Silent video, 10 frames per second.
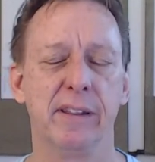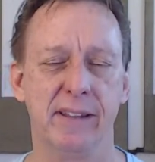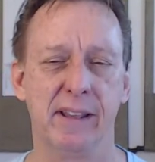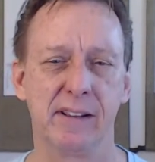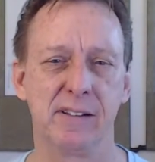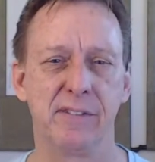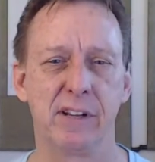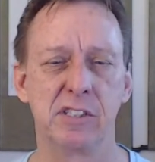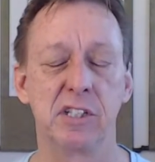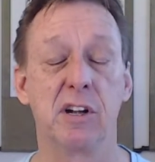negative
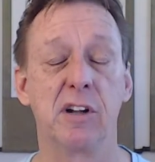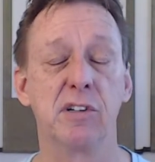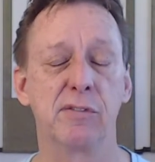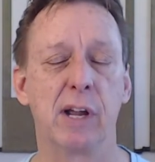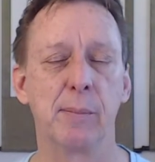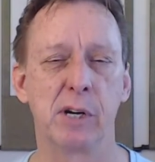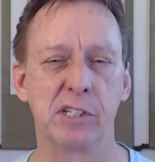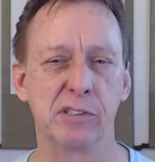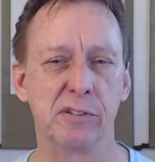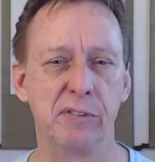energy on your
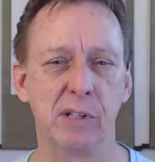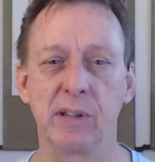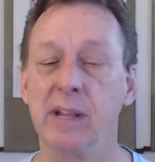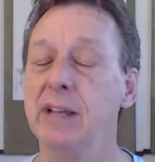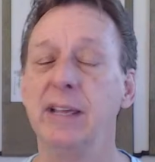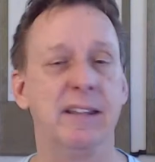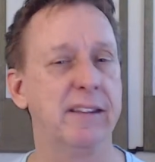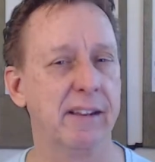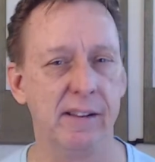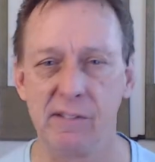vibrational field. It
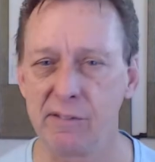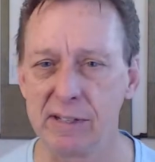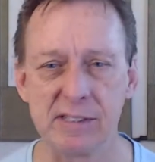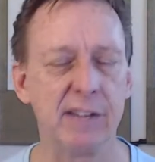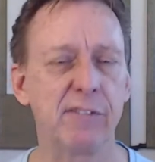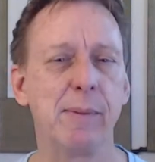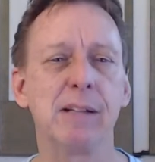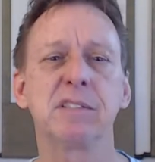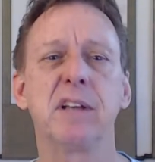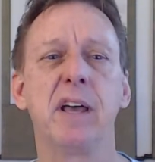didn't resonate from
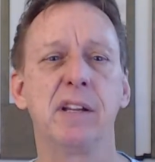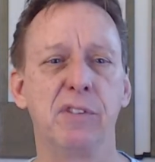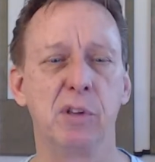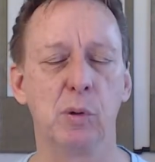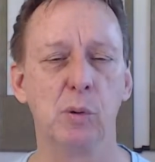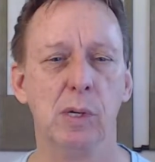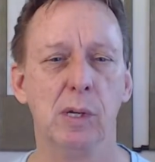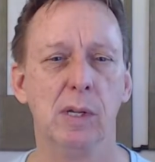outside of you.